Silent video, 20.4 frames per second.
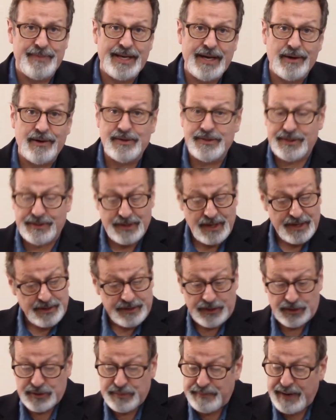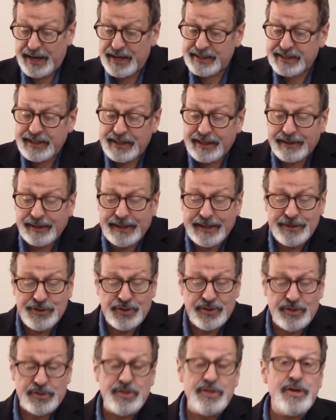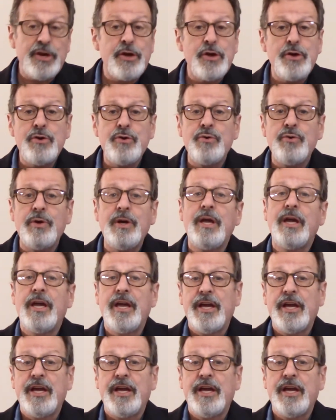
There's there's basically just you,